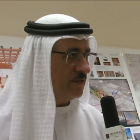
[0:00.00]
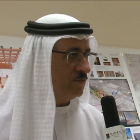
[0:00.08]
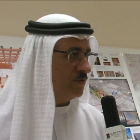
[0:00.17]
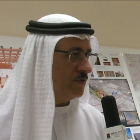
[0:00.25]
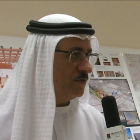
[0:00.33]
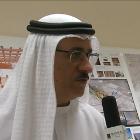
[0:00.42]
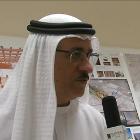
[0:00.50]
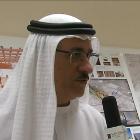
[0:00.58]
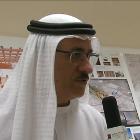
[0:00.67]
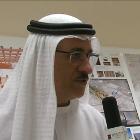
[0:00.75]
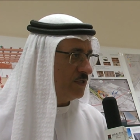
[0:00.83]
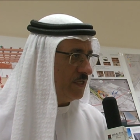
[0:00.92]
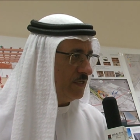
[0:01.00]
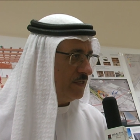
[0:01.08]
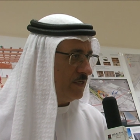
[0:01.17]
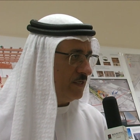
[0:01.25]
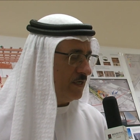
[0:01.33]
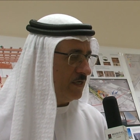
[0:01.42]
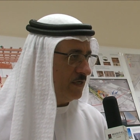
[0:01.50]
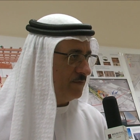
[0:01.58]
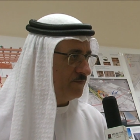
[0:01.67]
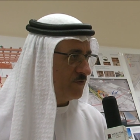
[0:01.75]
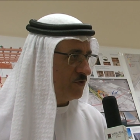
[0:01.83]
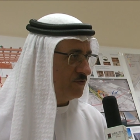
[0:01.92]
it will reduce
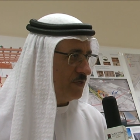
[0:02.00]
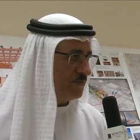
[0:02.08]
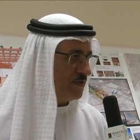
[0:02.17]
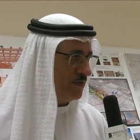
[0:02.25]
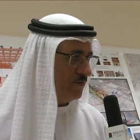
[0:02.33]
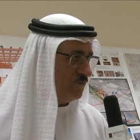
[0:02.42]
the consumption